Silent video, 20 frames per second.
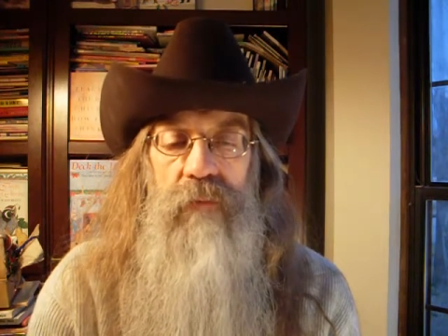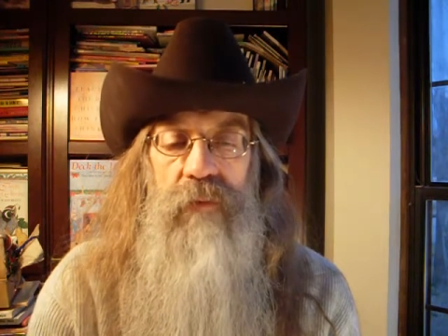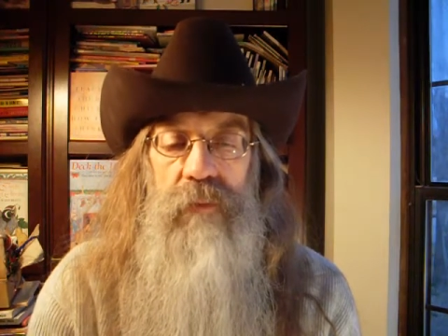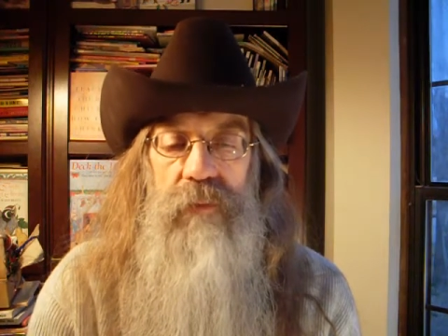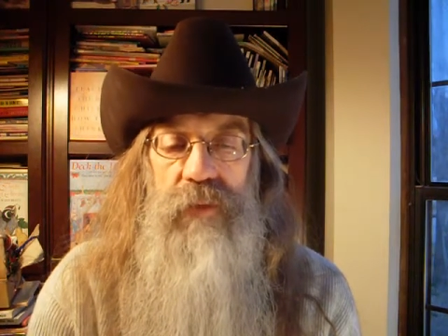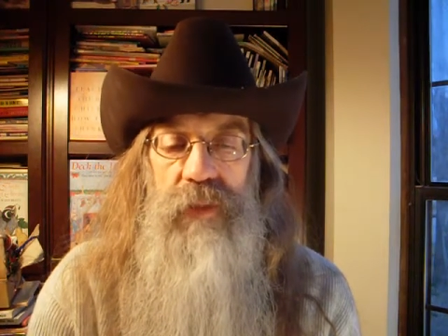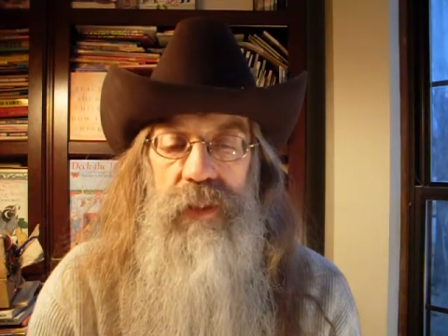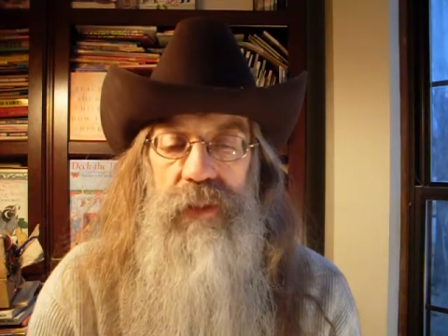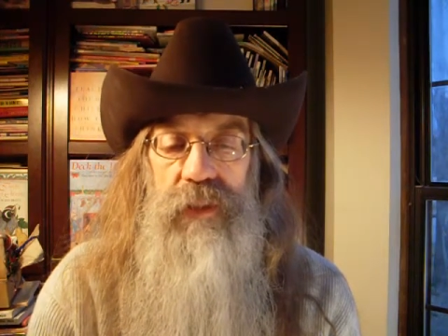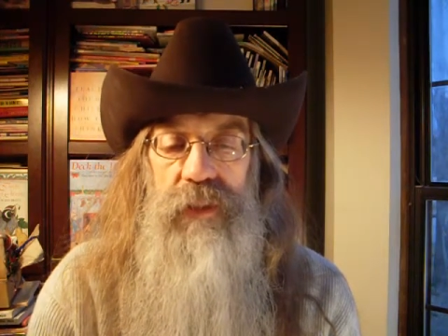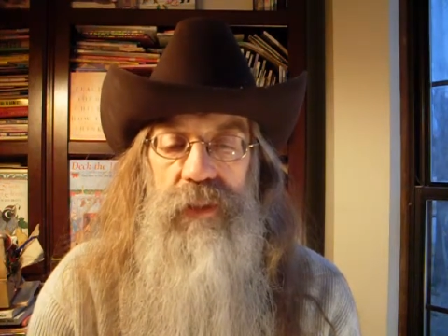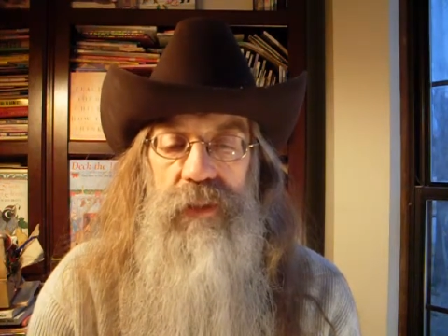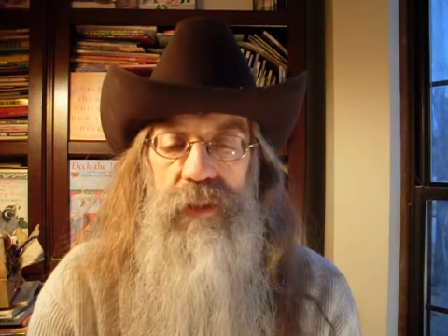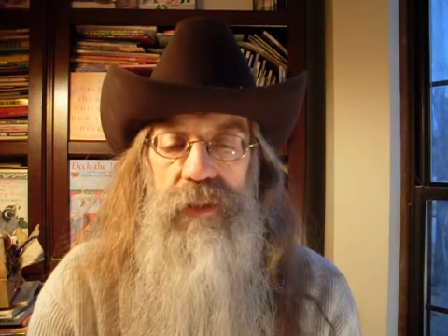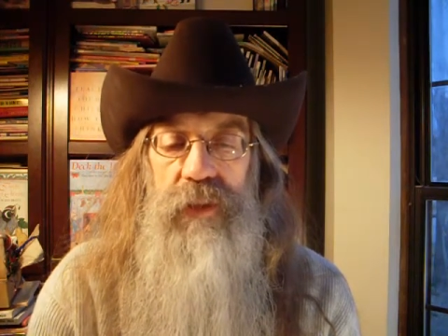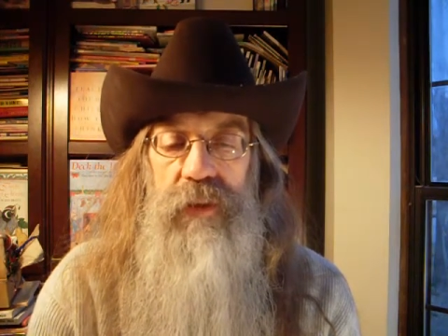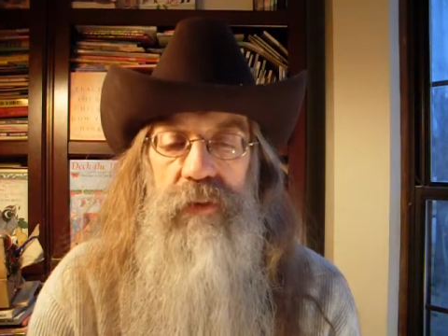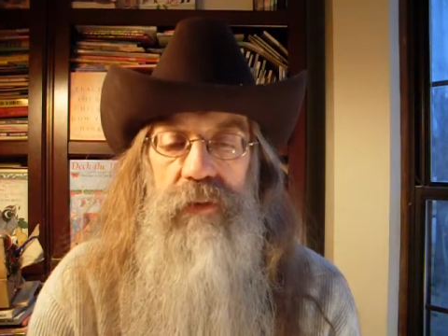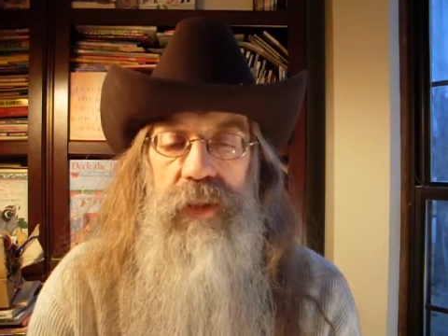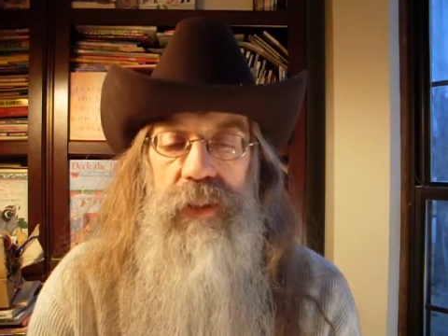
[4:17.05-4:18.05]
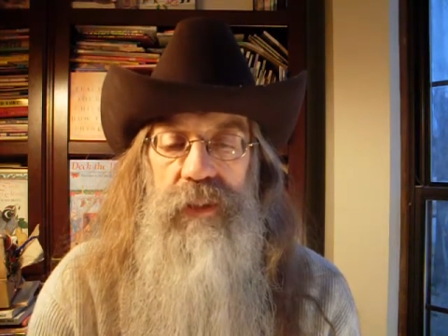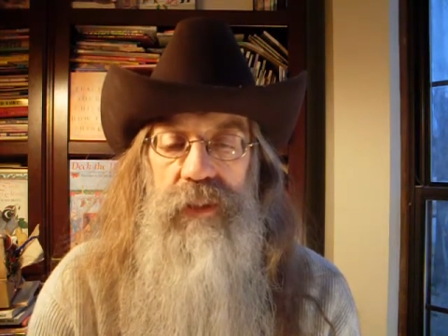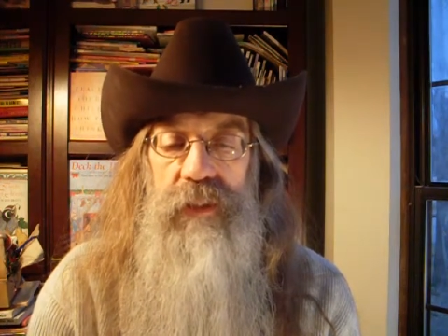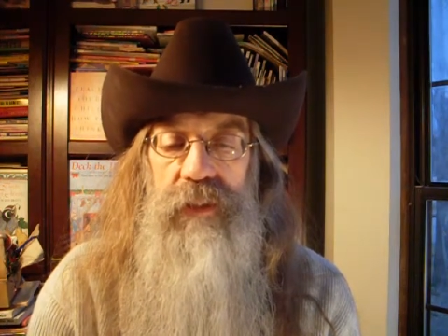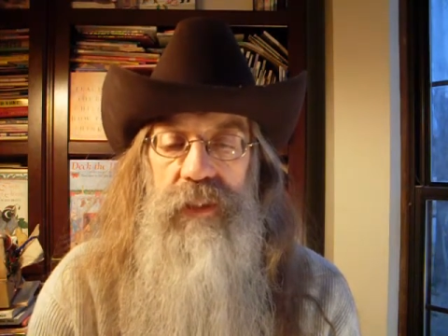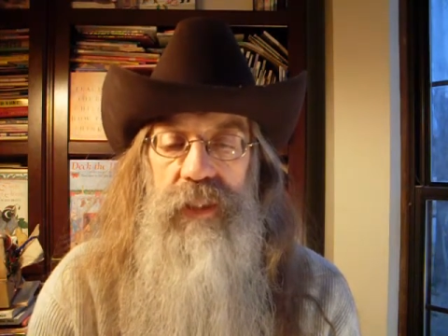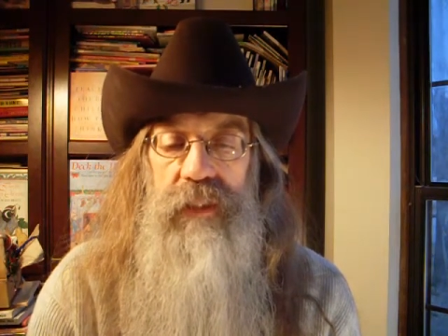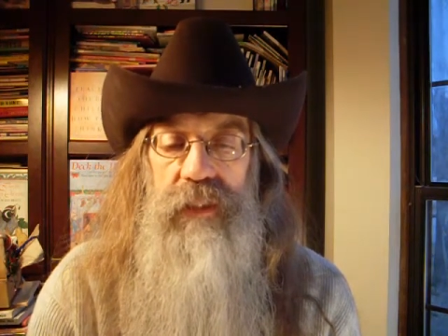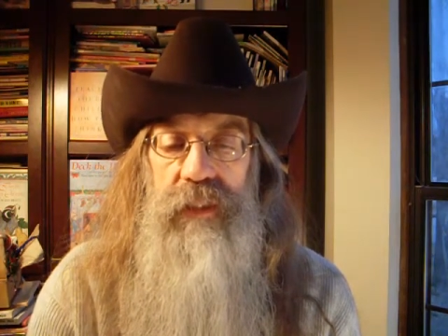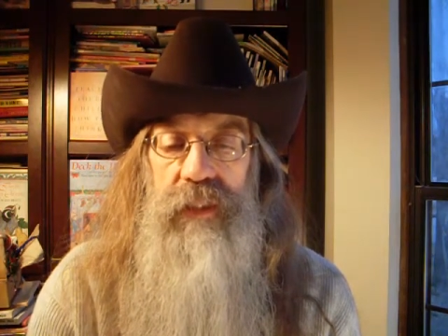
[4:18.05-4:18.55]
From such
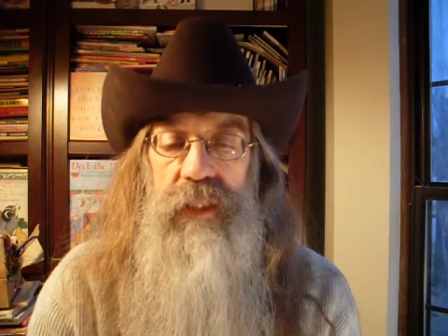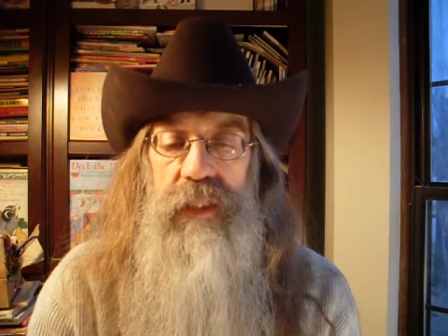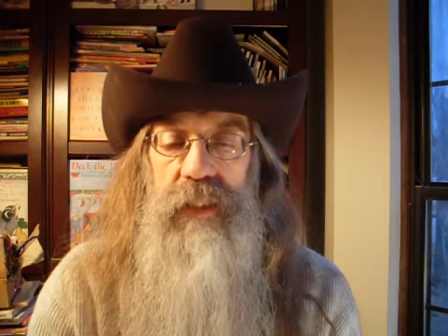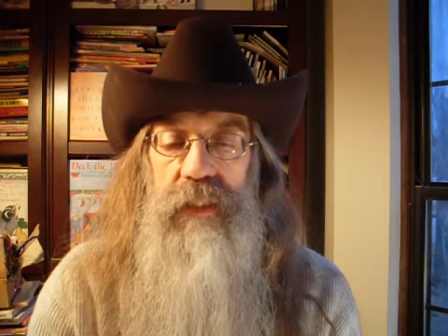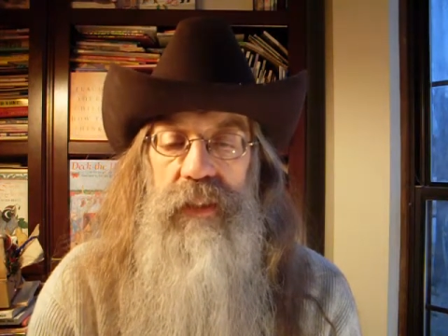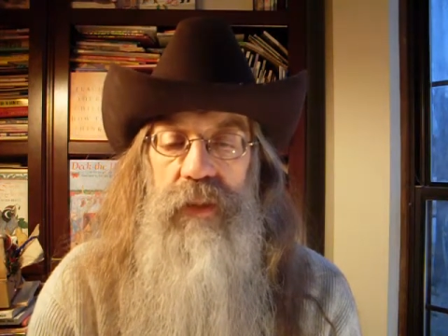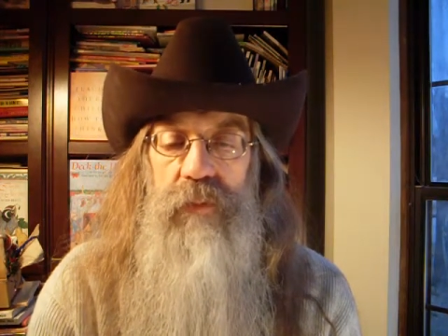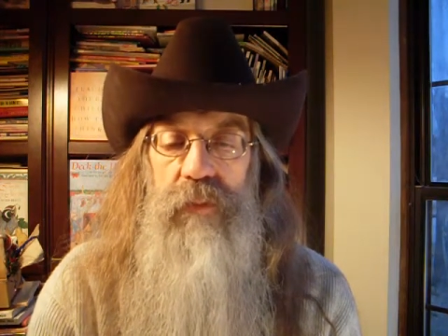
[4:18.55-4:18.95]
considerations as these,